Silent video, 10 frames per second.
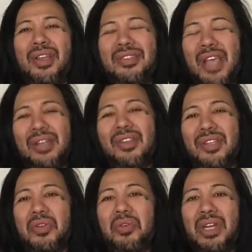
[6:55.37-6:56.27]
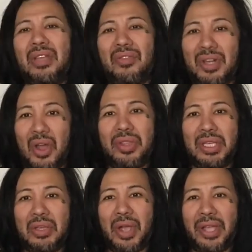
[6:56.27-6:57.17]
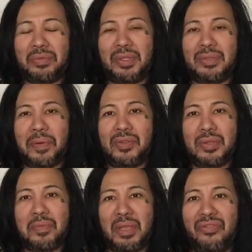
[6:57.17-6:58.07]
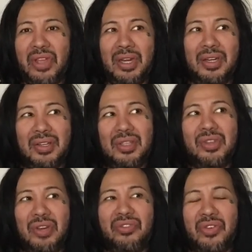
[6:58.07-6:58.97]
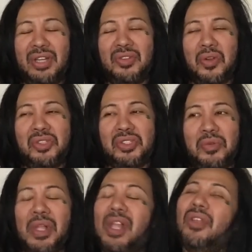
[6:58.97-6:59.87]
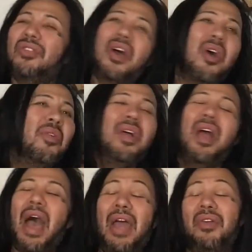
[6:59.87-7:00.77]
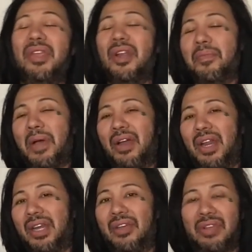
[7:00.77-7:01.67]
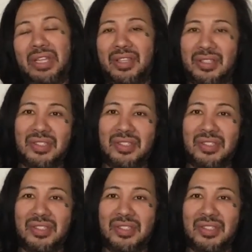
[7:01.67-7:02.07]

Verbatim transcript: Technically, you didn't even know that you guys were supposed to be offended until your friend told you. So I don't care about any of it. This